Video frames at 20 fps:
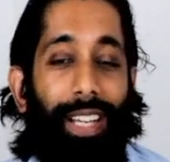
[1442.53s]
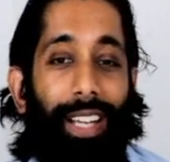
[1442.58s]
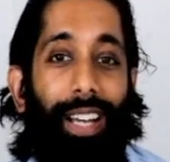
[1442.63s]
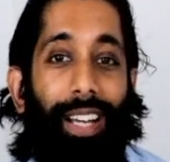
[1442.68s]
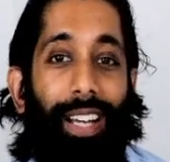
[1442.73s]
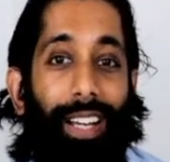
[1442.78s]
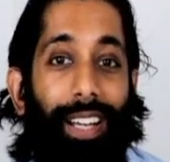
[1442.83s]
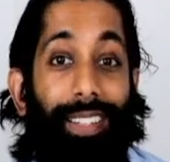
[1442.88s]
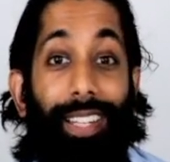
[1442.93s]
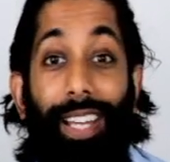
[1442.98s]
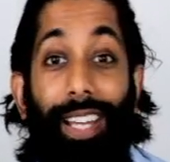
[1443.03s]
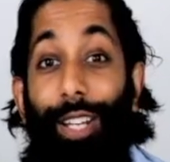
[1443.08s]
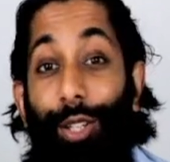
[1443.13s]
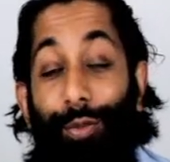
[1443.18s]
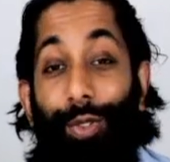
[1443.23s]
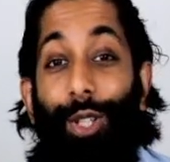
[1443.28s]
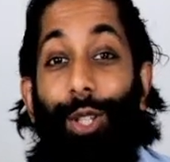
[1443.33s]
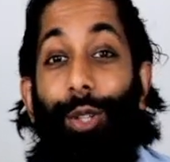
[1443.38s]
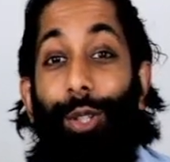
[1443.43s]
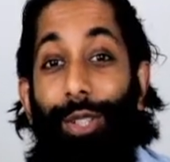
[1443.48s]
thank you
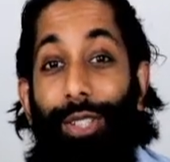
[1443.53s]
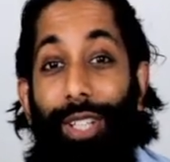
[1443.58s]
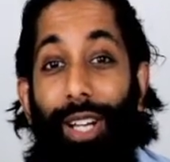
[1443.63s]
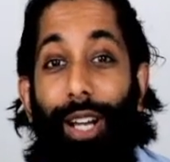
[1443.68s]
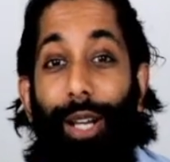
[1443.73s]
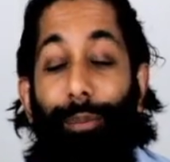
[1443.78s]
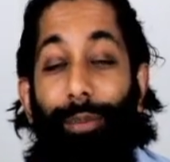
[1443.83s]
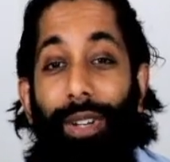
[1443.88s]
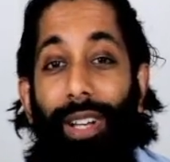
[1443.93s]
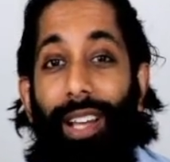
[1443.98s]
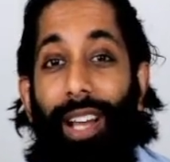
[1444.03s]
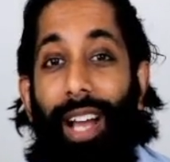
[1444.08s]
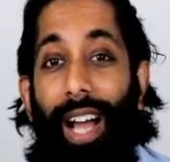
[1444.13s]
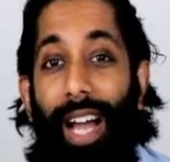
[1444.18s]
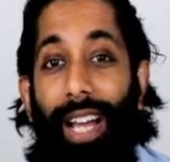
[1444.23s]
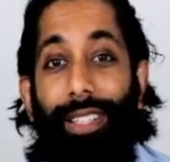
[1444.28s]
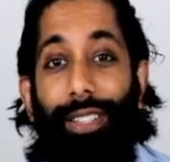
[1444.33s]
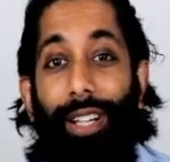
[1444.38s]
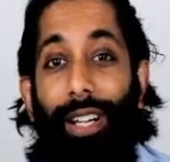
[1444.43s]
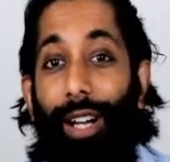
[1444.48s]
for your time,
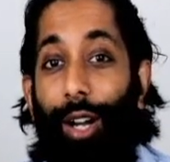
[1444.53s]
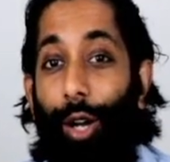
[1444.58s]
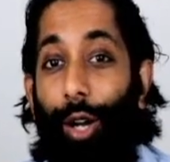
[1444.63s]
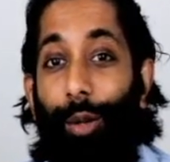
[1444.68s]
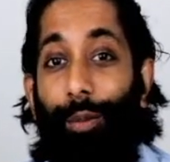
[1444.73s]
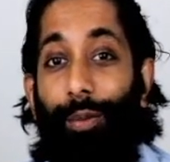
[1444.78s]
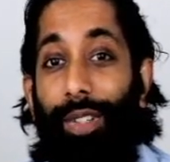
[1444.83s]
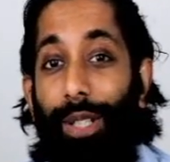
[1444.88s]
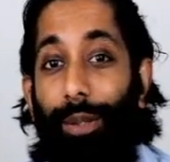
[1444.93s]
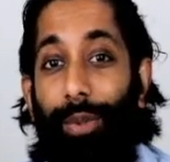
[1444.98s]
and hopefully